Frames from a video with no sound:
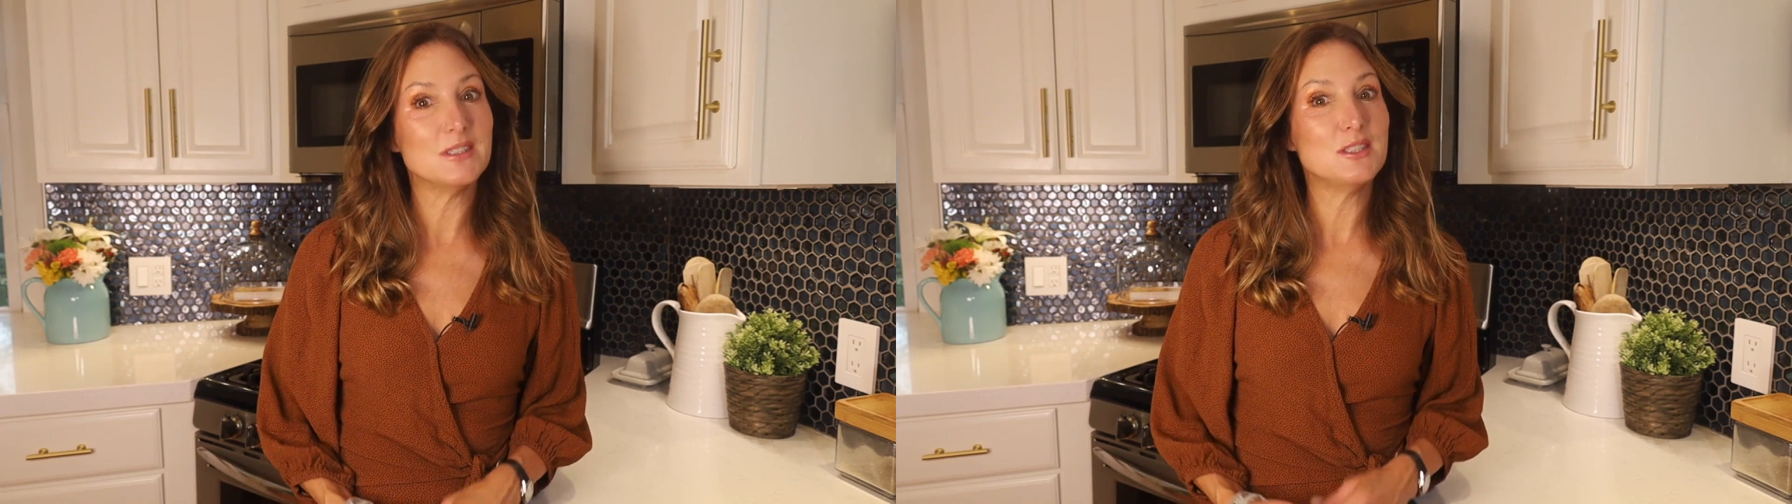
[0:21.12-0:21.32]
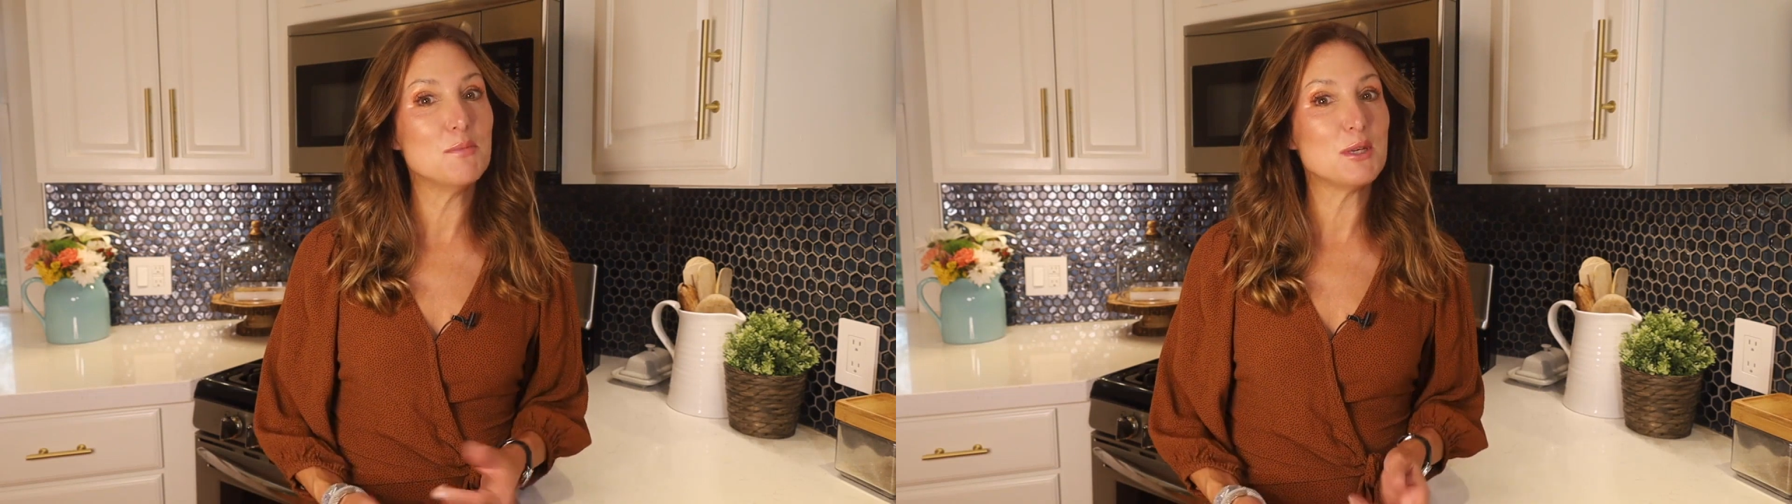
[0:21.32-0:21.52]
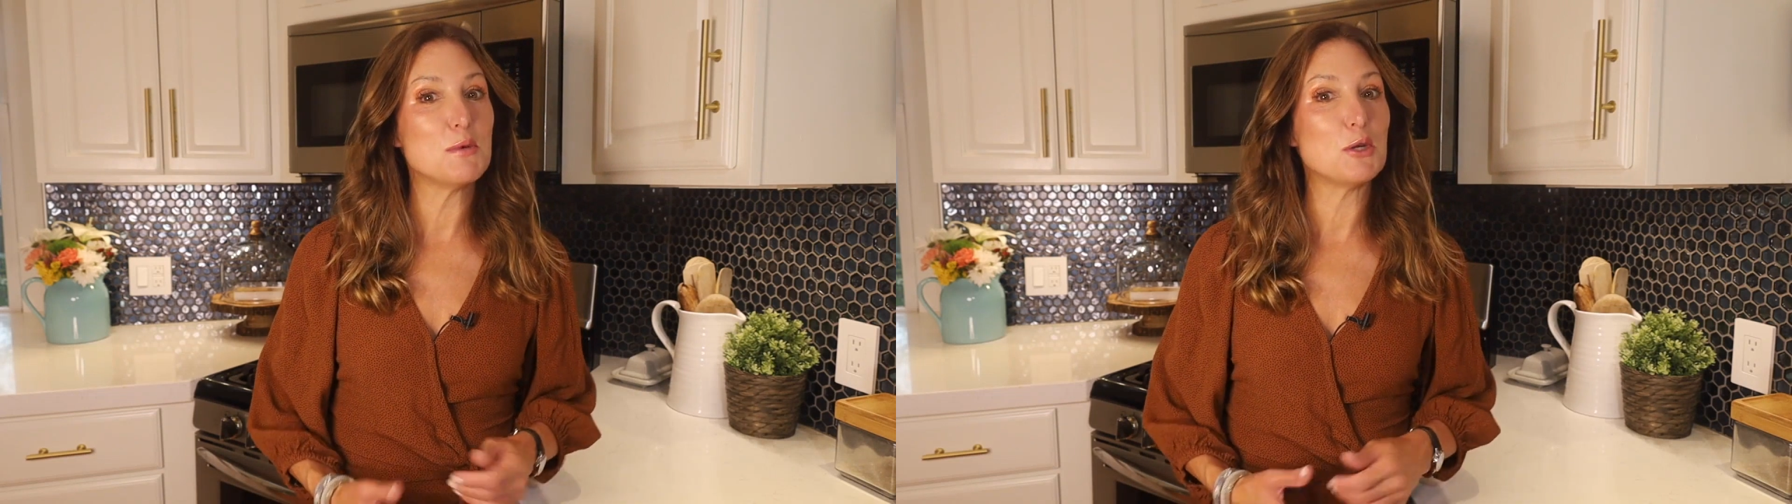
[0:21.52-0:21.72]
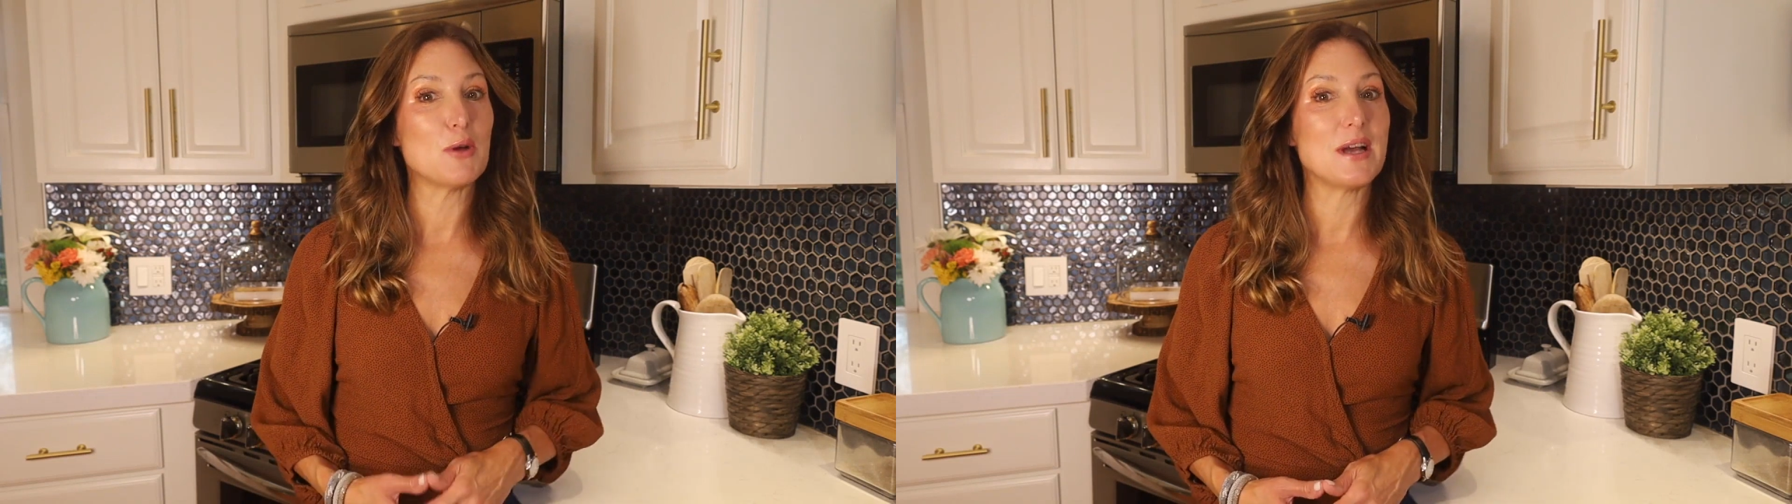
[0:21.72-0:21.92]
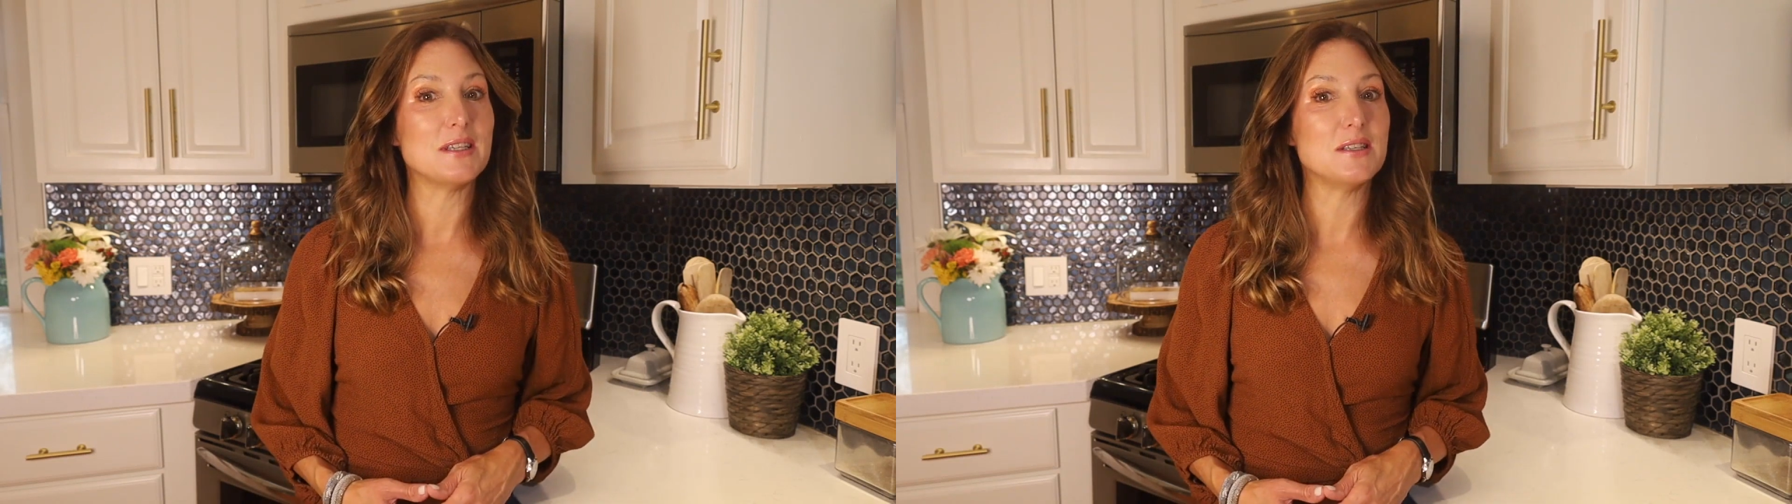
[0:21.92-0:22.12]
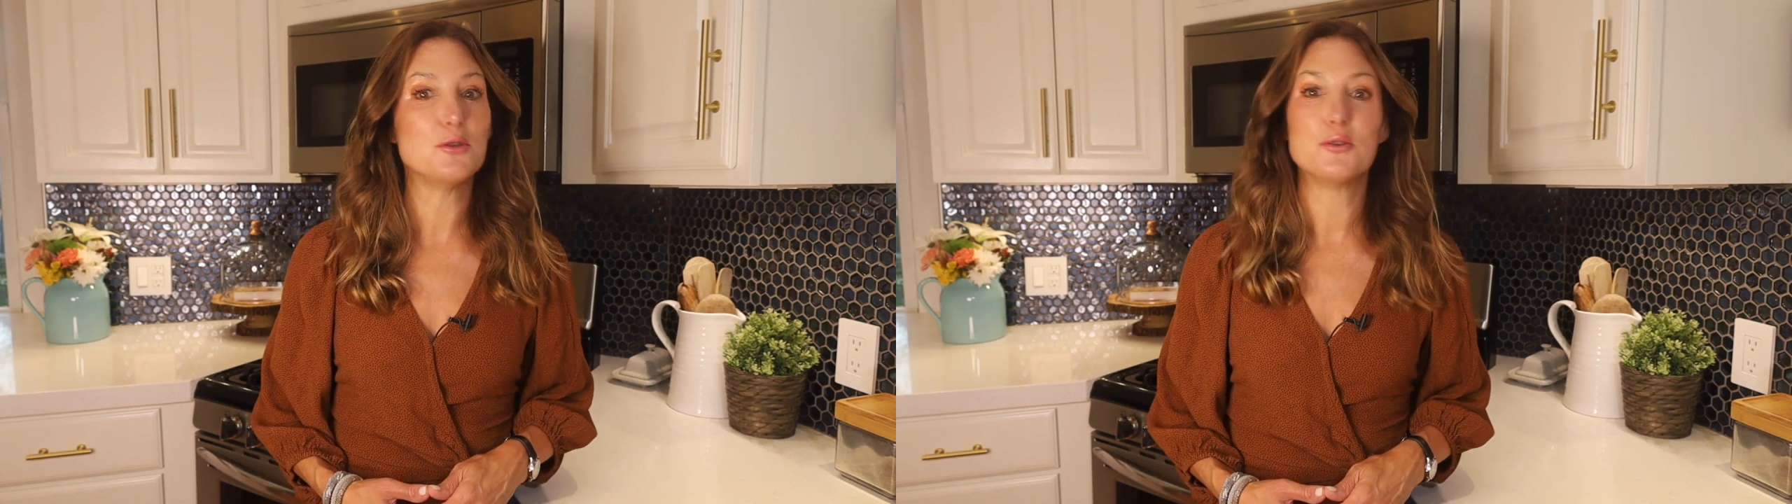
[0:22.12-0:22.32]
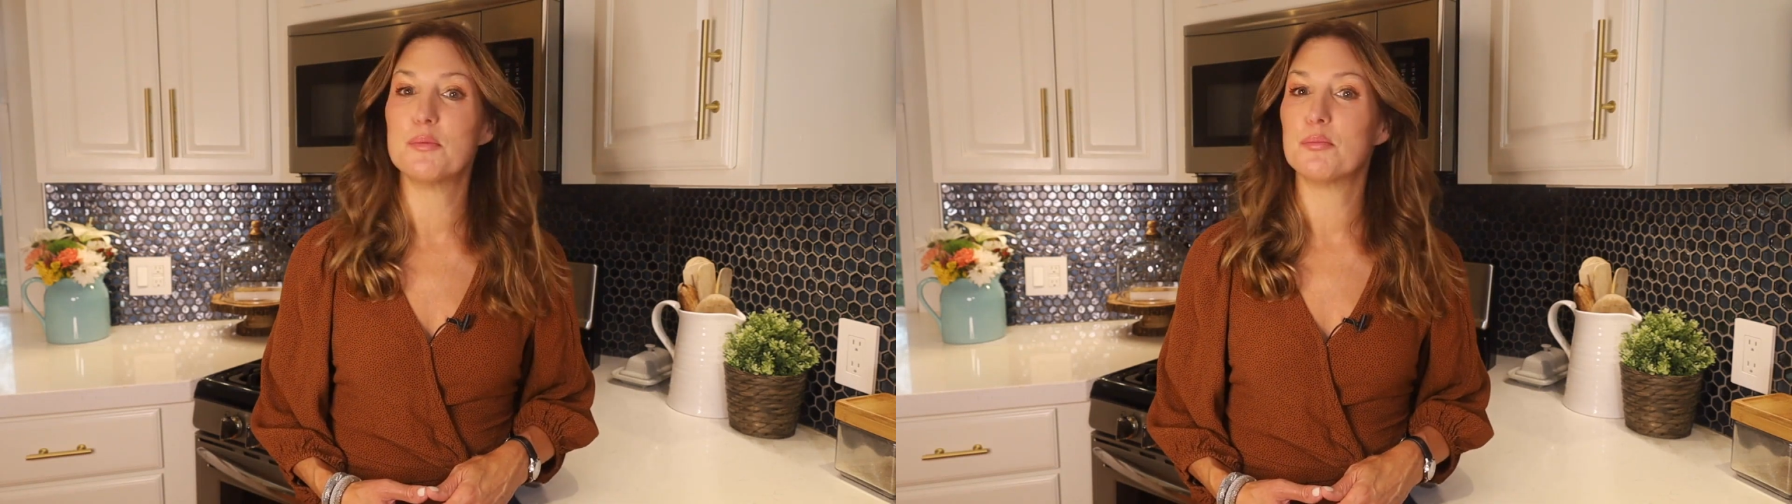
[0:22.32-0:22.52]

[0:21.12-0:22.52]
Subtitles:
You must be attracted to some